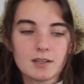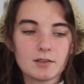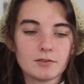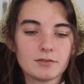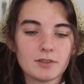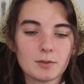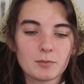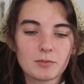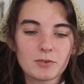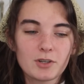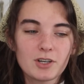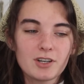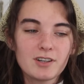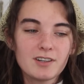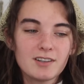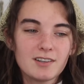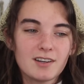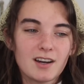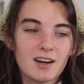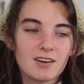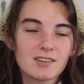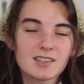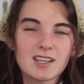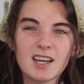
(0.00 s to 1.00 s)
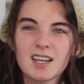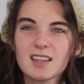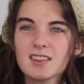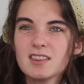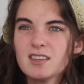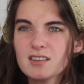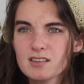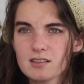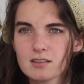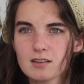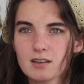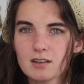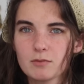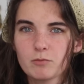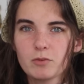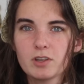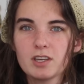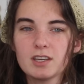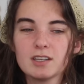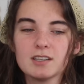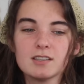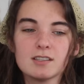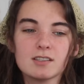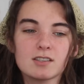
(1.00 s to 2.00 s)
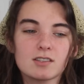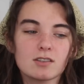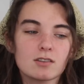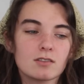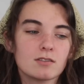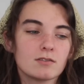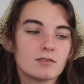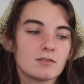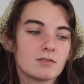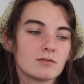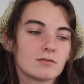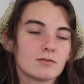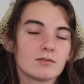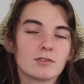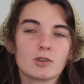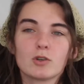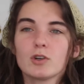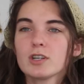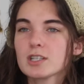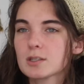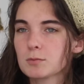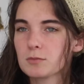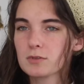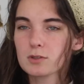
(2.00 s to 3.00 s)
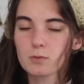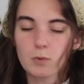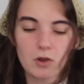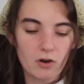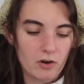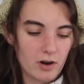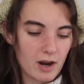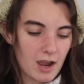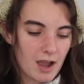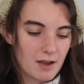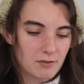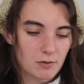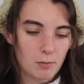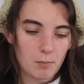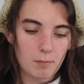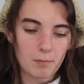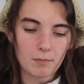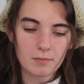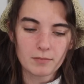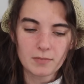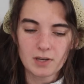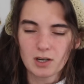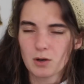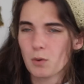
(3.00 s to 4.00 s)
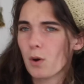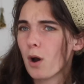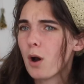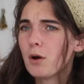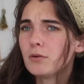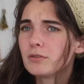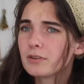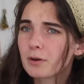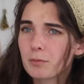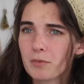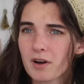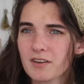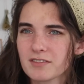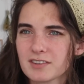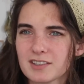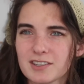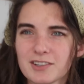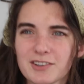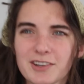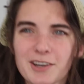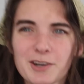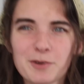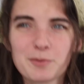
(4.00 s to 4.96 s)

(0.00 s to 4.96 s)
November. I was like, this is gonna be his Christmas sweater. I have over a month to do it.